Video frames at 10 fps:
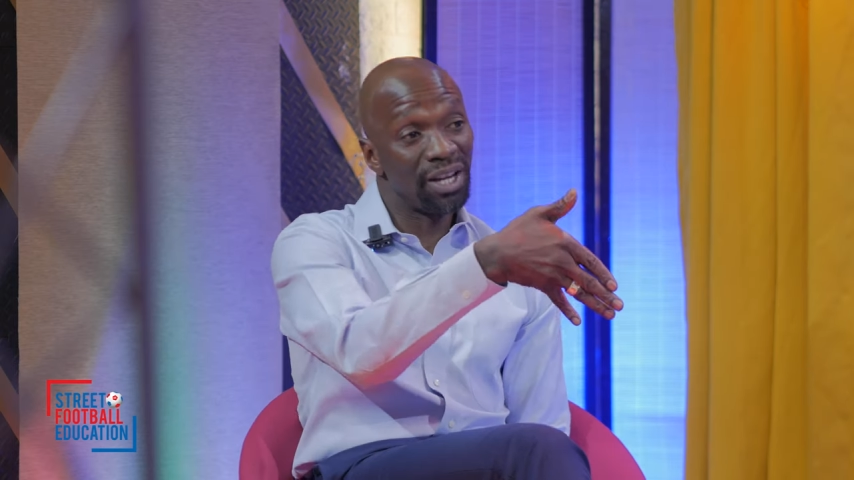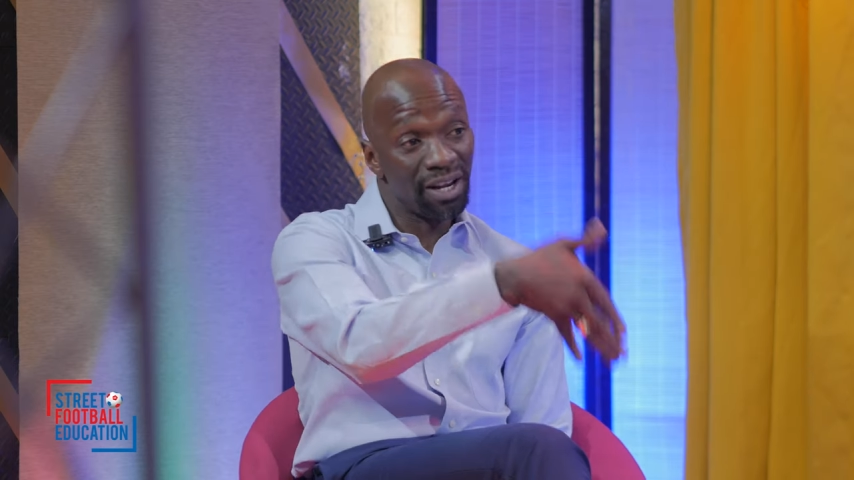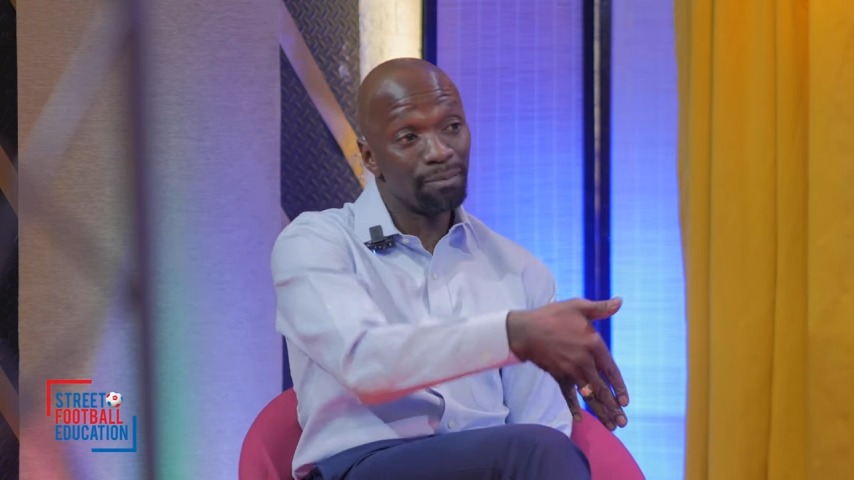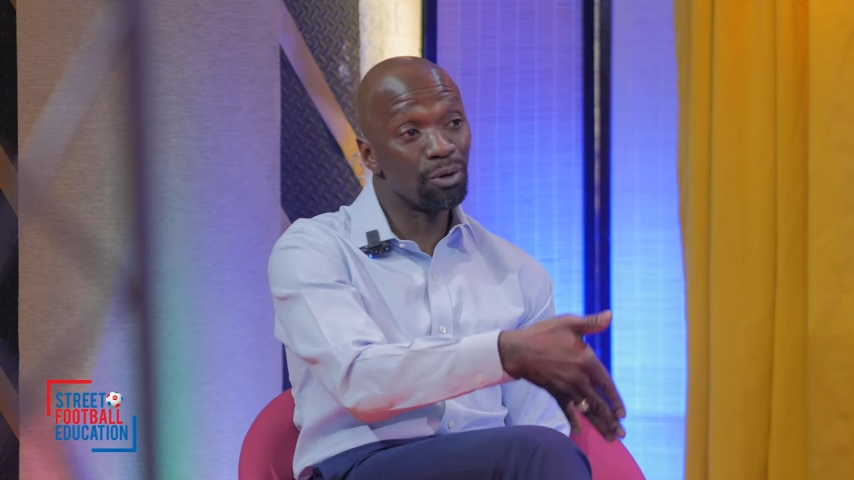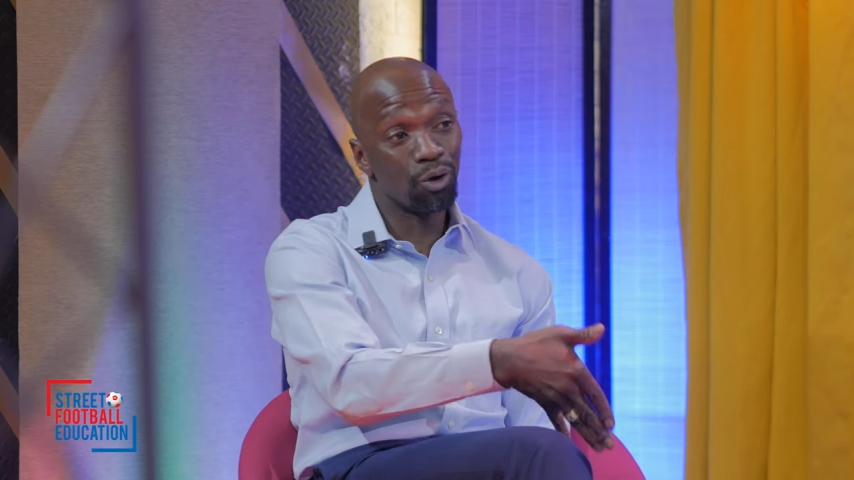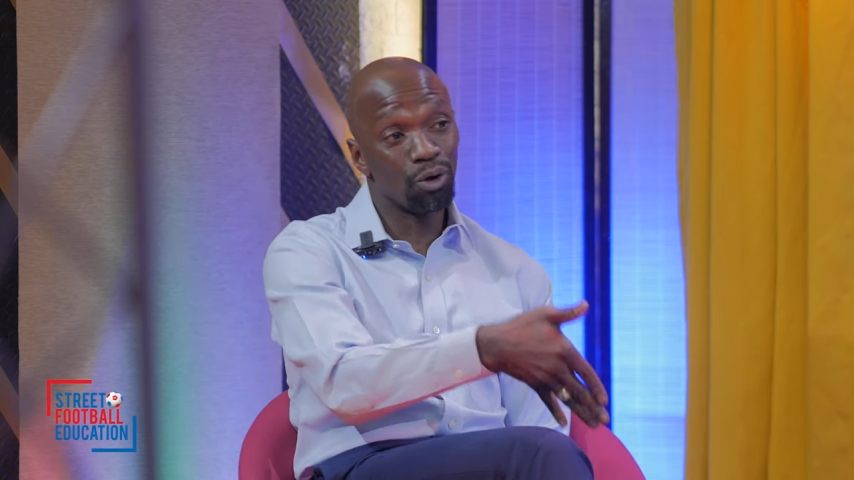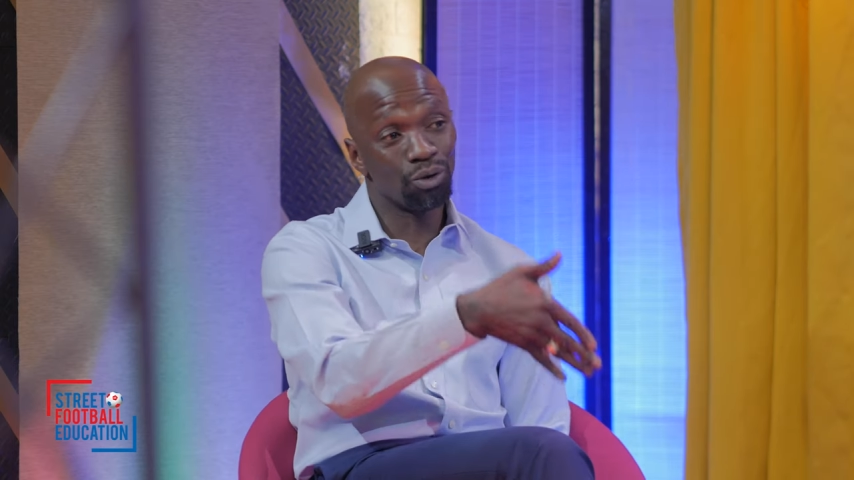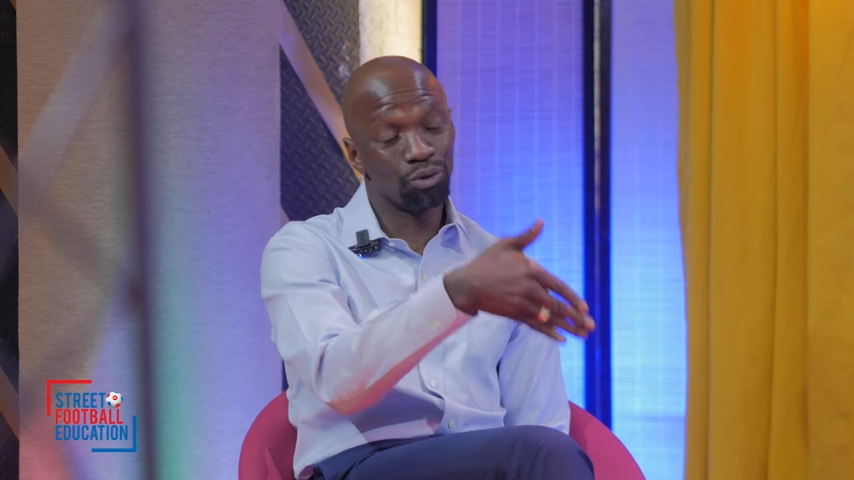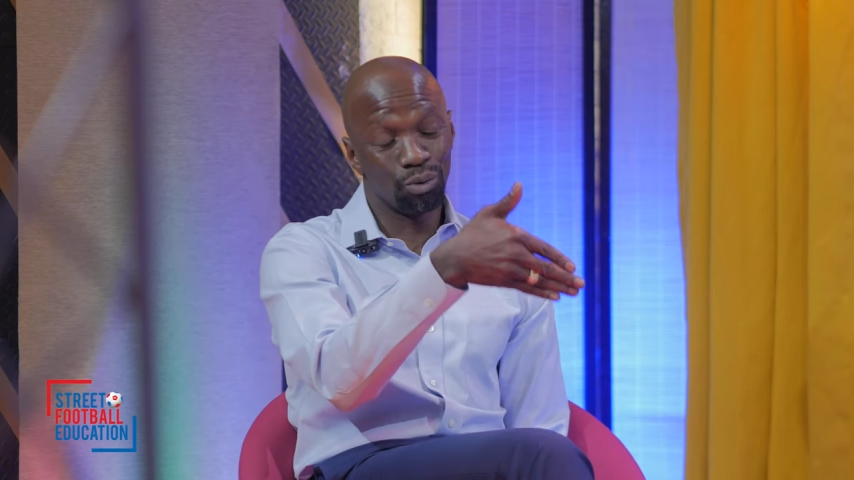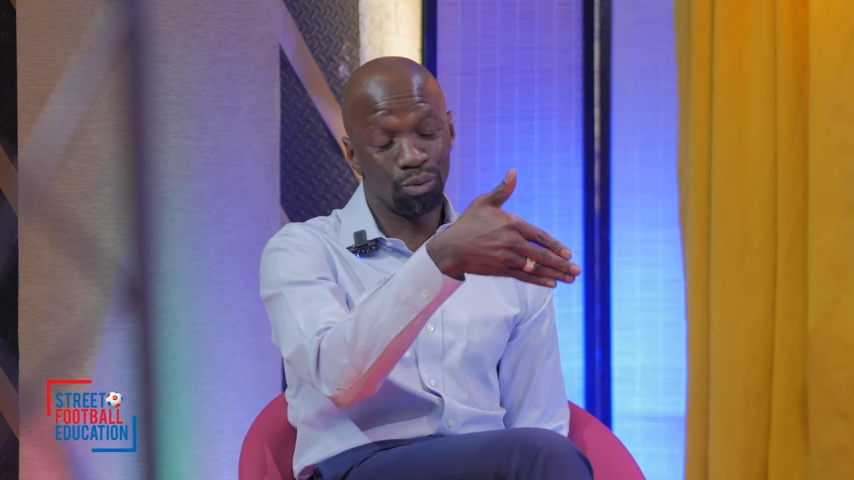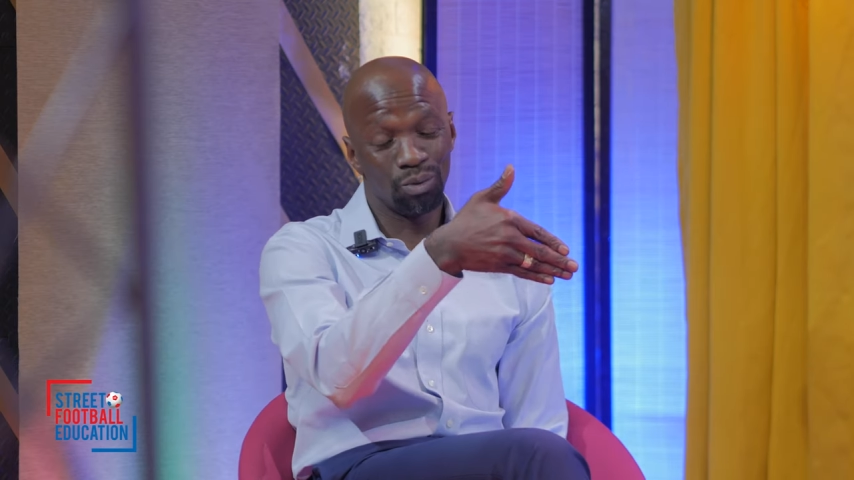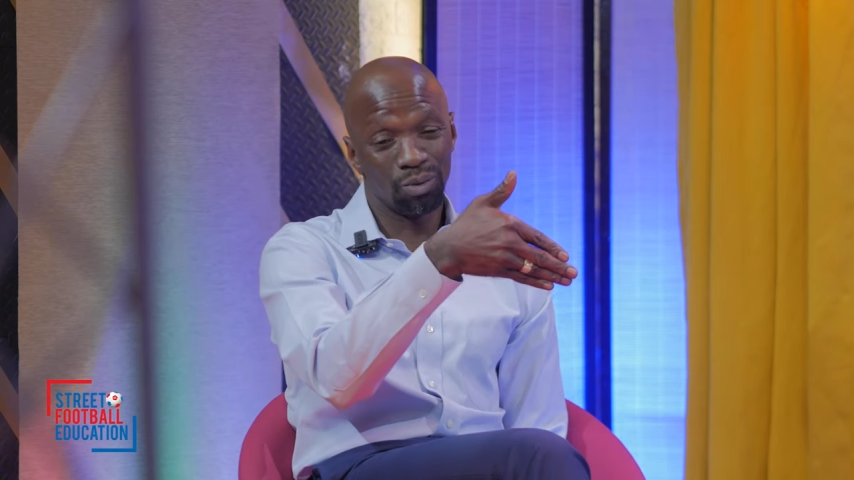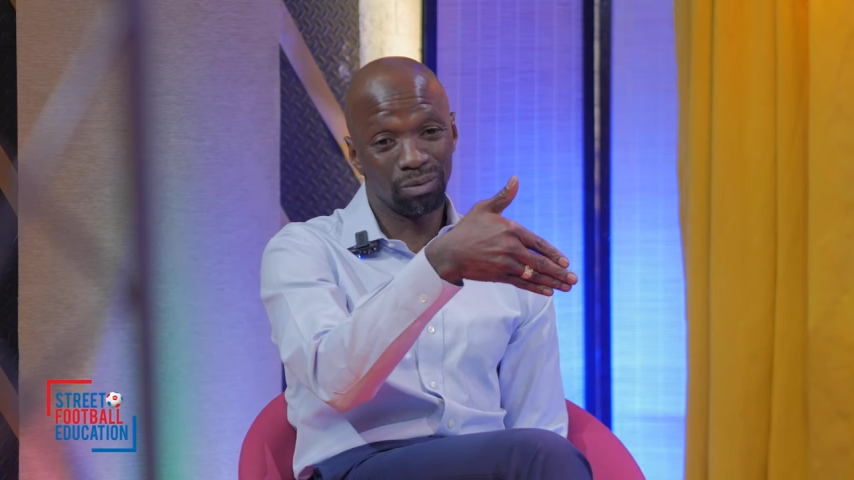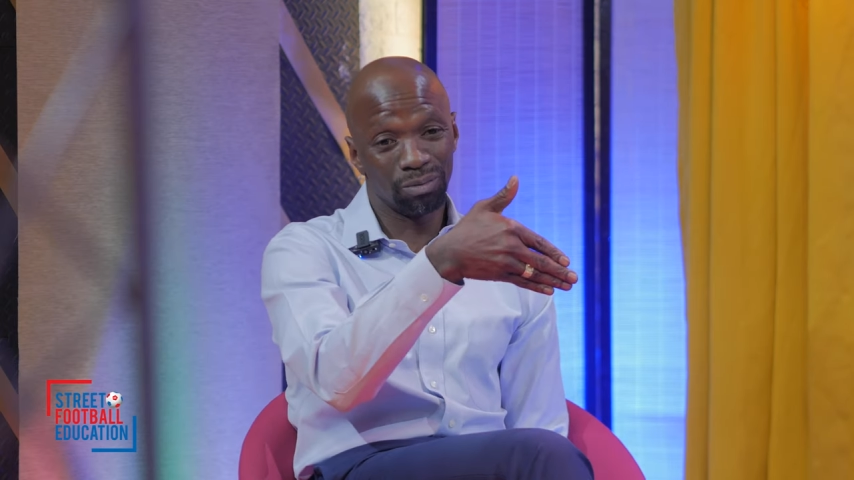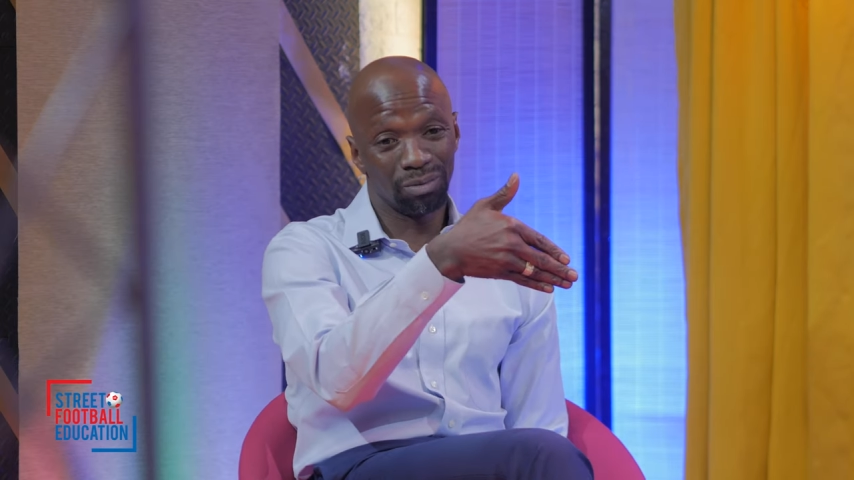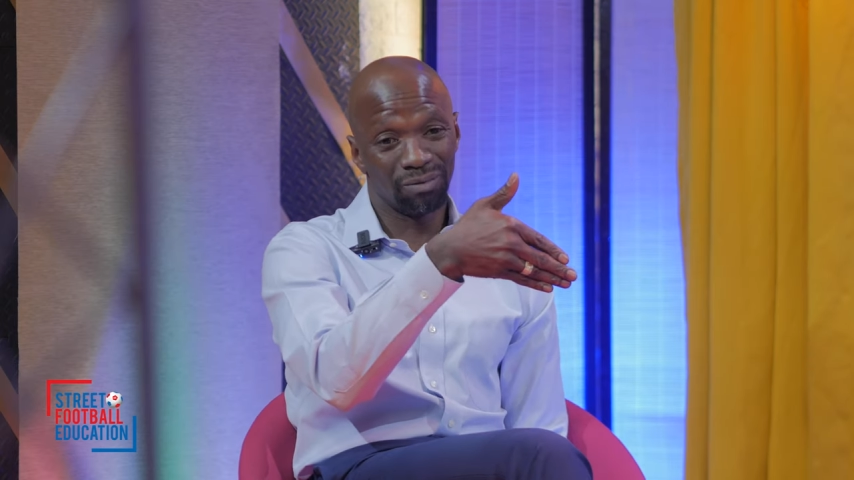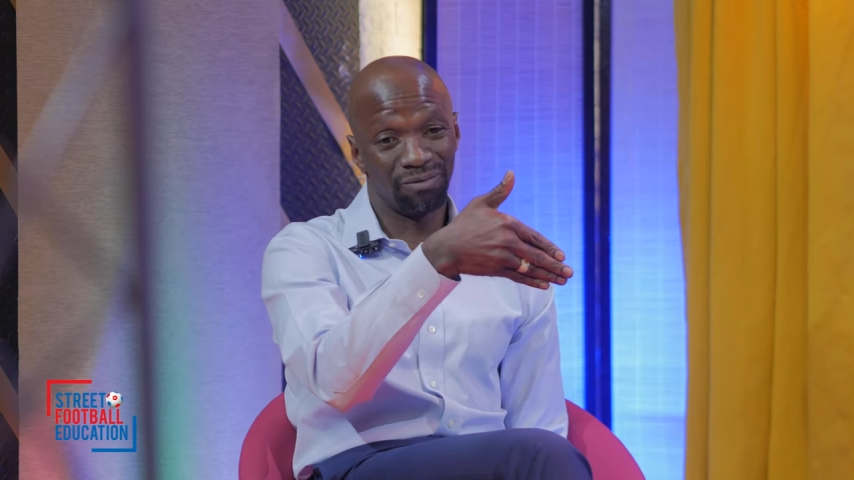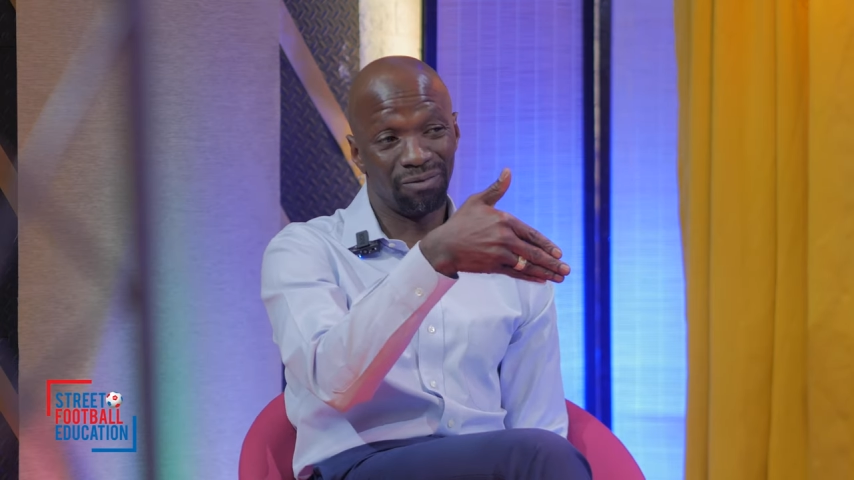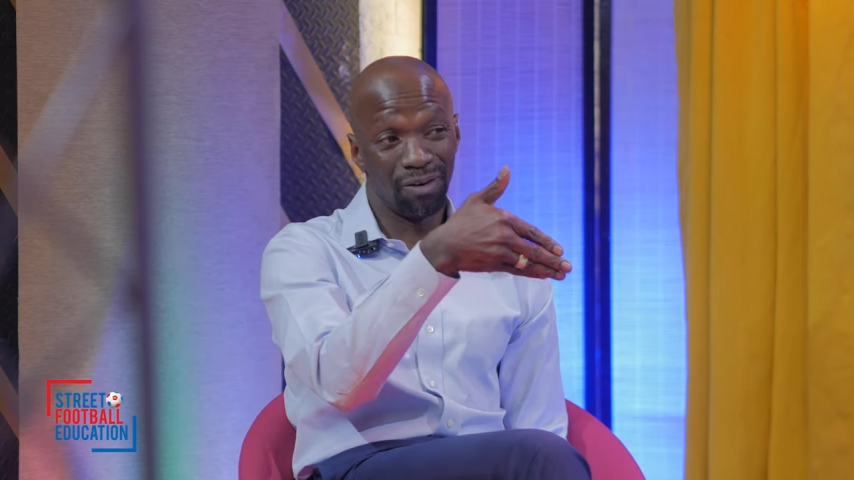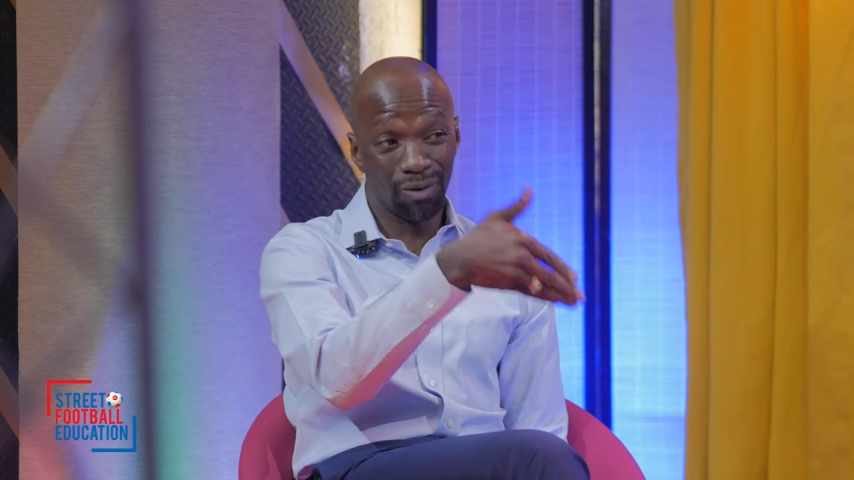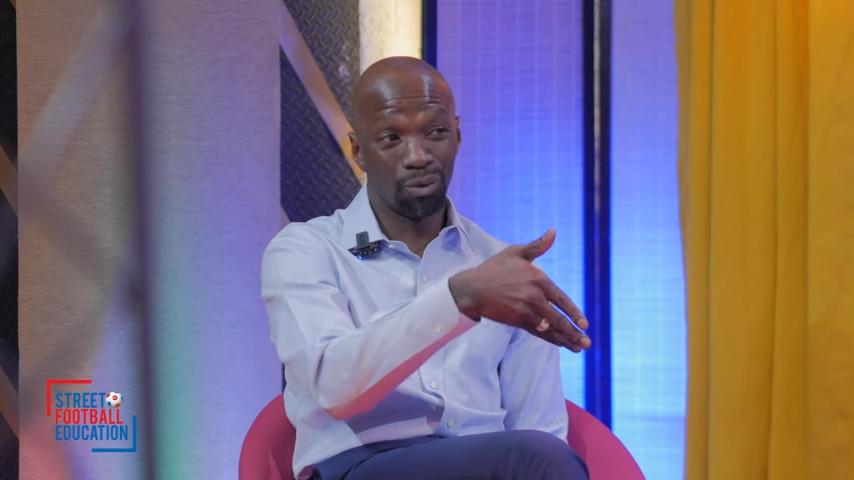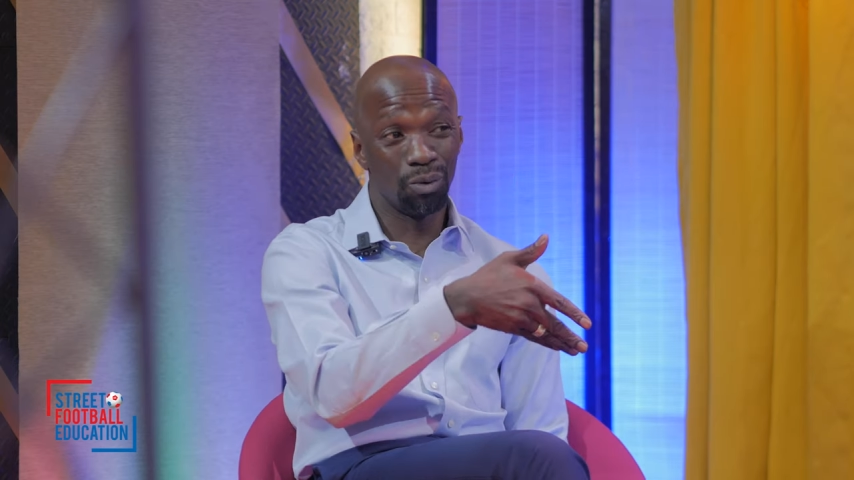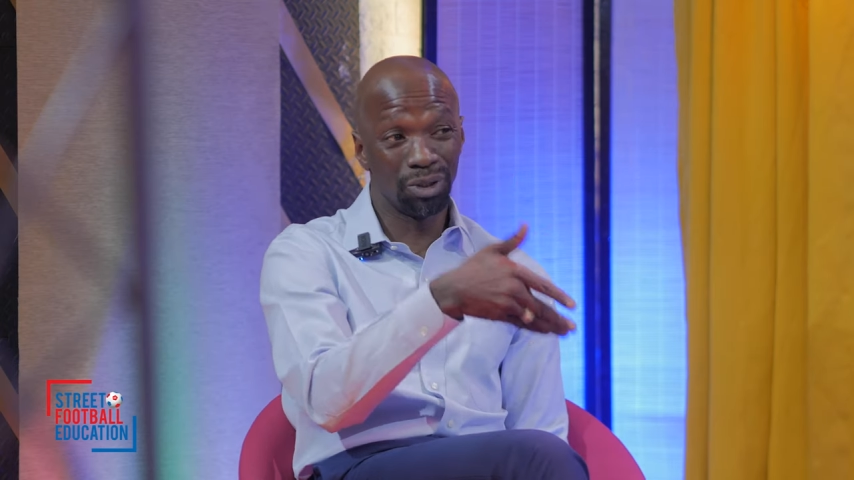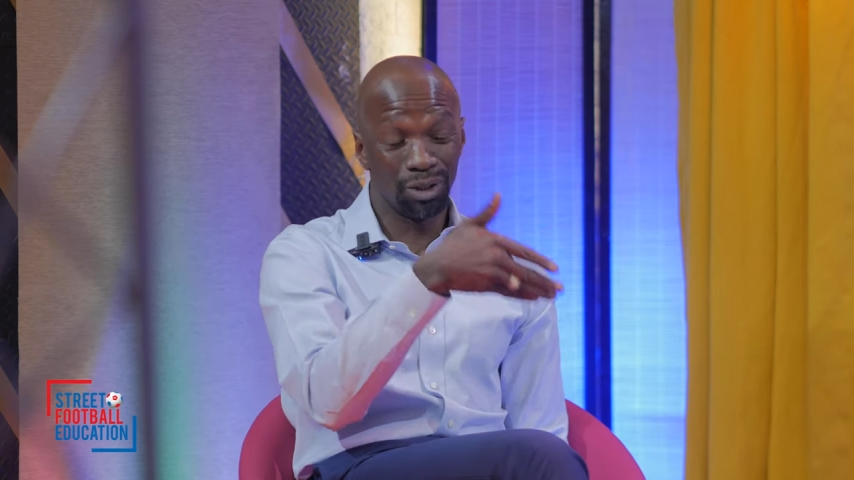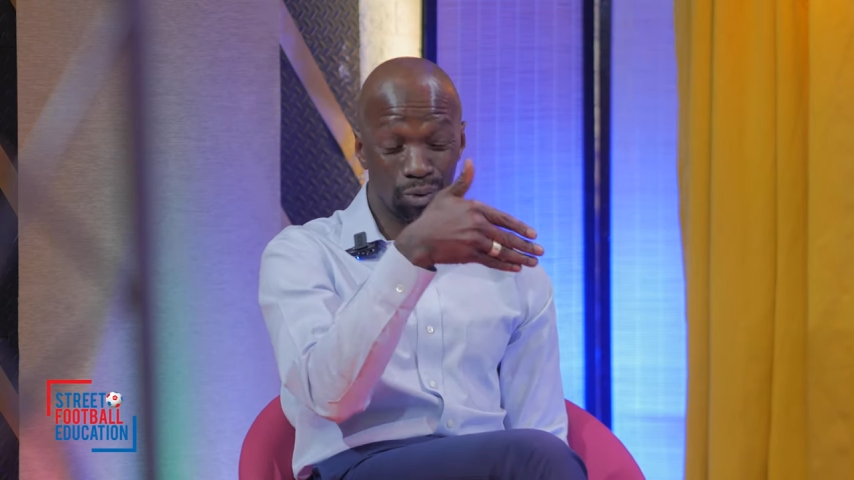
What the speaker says: here because you very good,